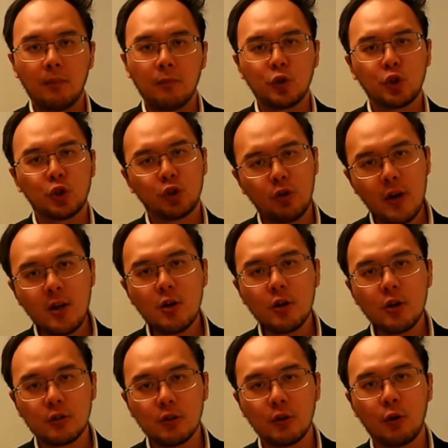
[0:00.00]
Try
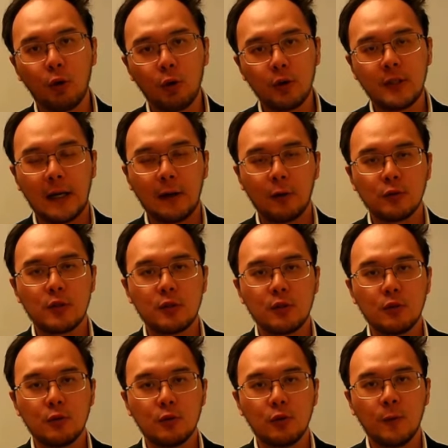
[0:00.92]
not to go down
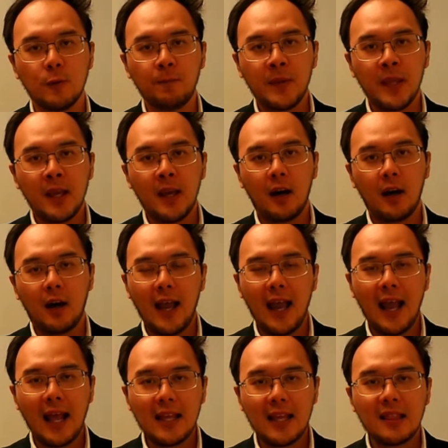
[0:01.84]
to
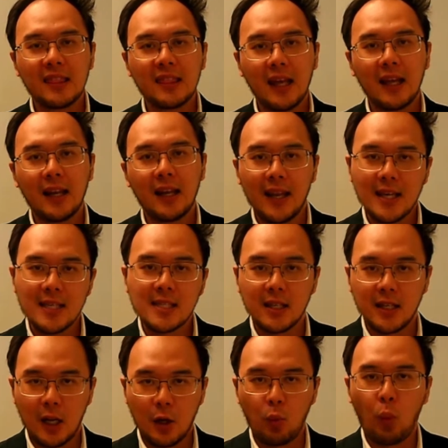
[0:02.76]
anything lesser
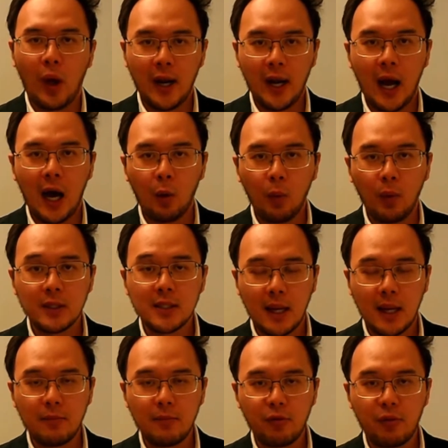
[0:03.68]
than 1 hour
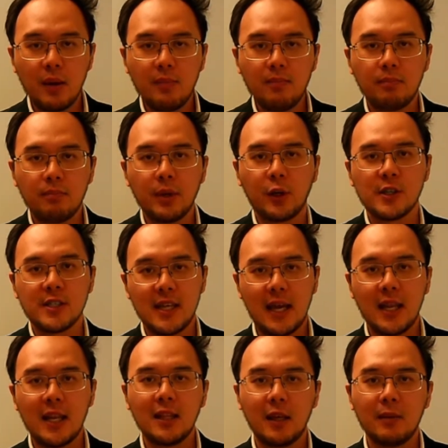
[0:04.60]
time frame, because
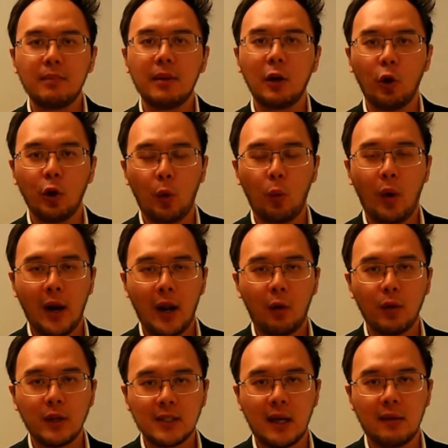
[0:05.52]
anything below the 1
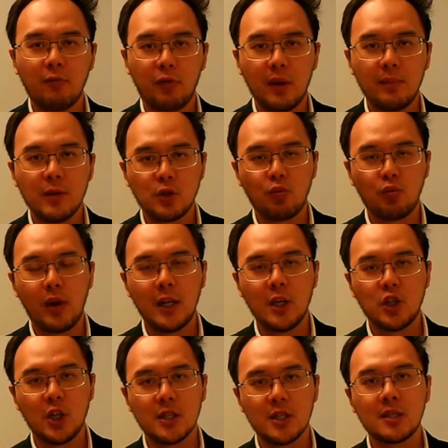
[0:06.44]
hour time frame is really
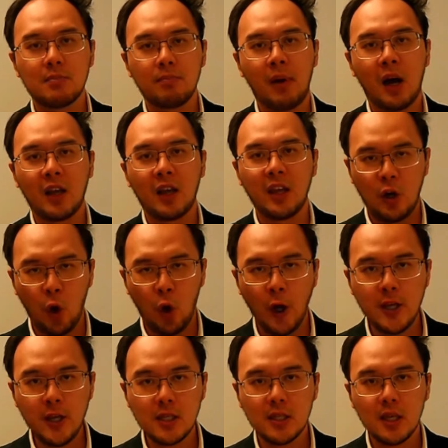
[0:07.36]
just market
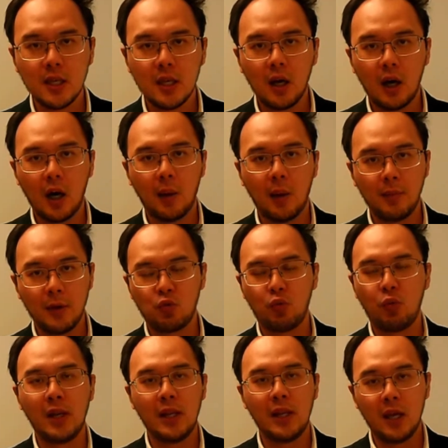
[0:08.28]
noise. It's
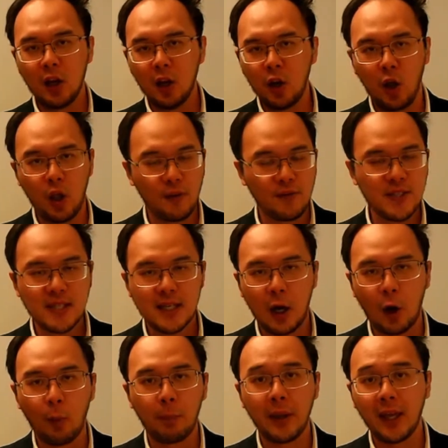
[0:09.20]
really a lot of
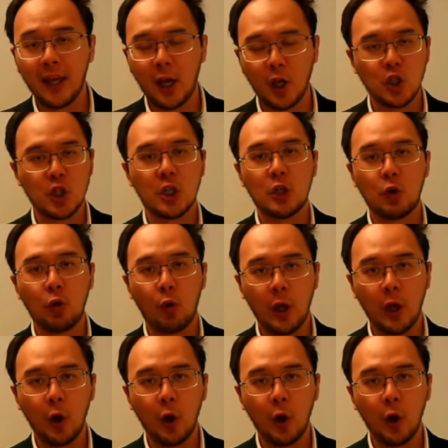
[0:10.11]
scalping action going